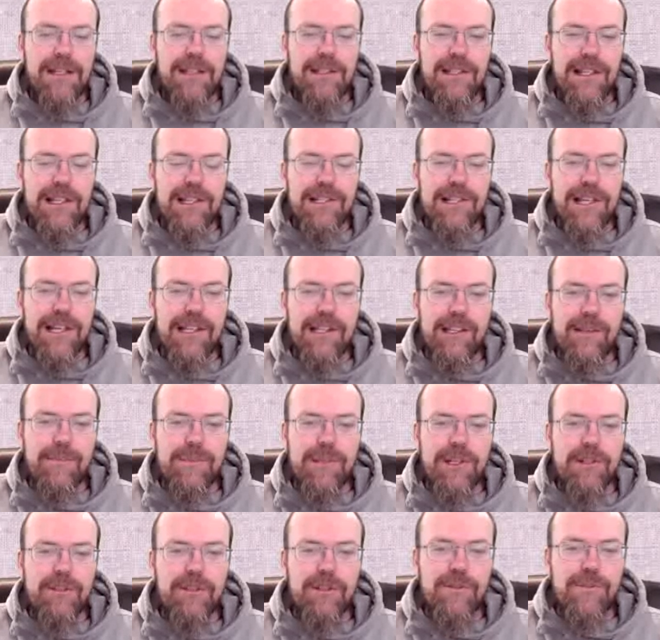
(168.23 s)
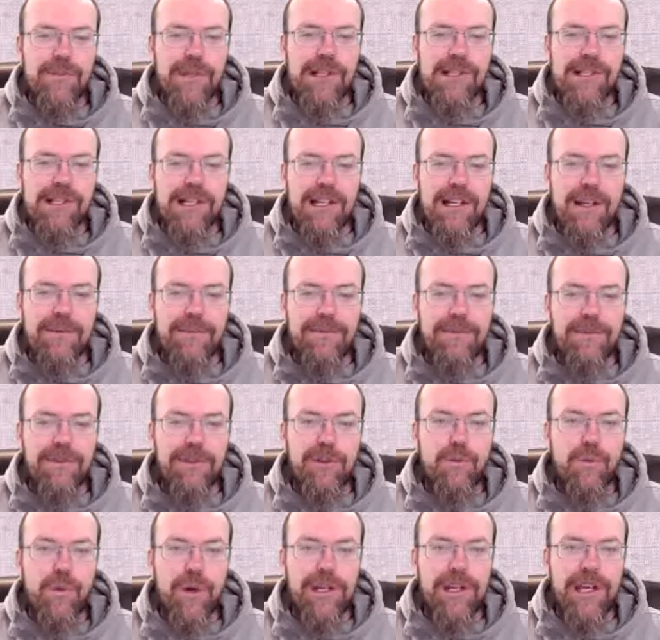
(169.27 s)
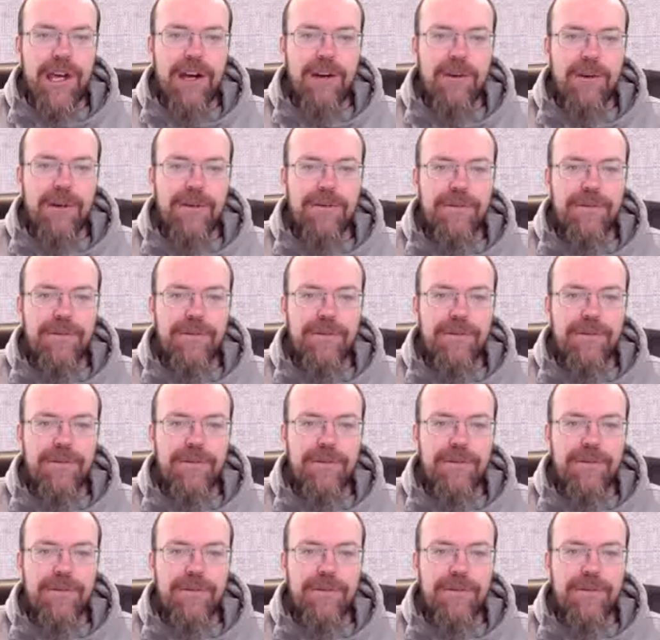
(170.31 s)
These kingdoms are going to be set up for the one hour,